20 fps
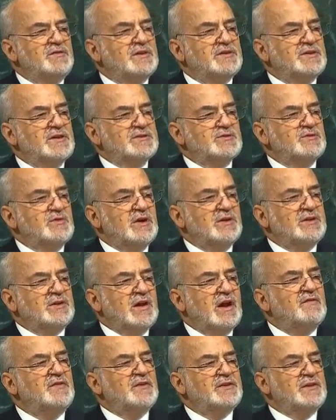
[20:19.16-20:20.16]

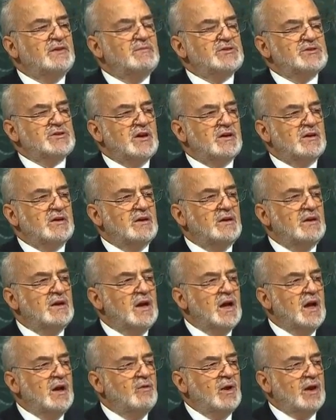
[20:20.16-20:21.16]
brothers and sisters
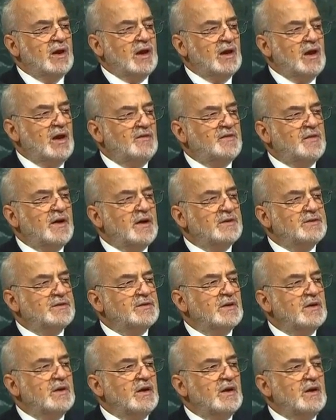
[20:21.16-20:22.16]
there and
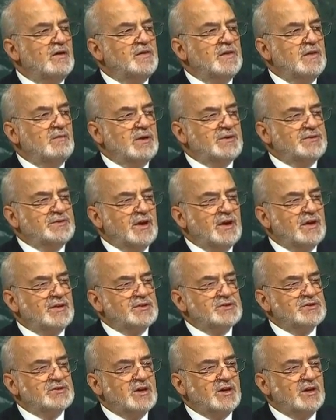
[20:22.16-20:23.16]
preserve the
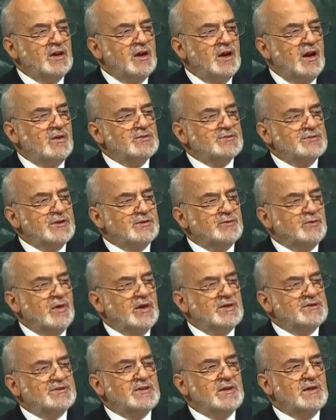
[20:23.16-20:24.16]
unity of Syrian
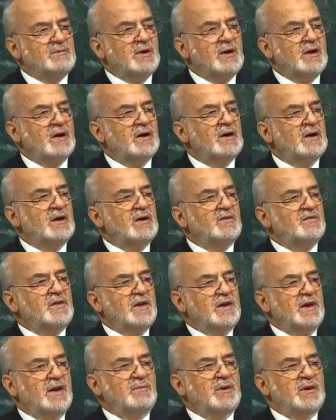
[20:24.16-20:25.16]
territory.
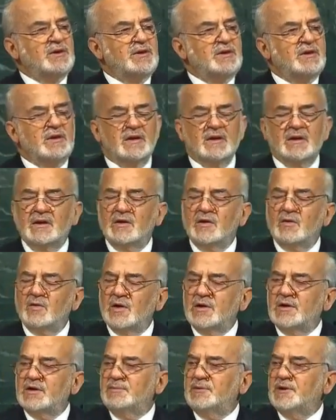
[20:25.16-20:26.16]
We have opted for a
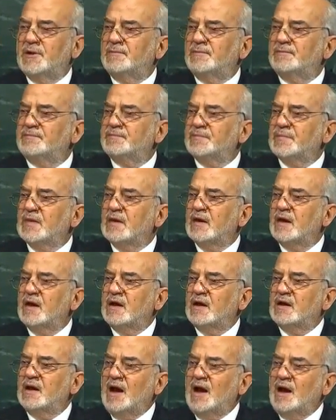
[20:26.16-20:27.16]
political
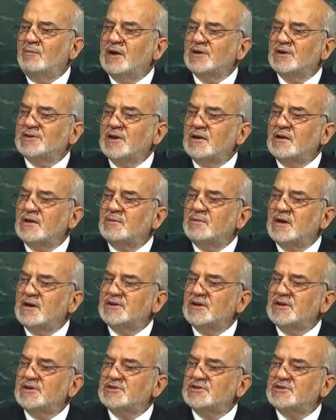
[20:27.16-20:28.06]
solution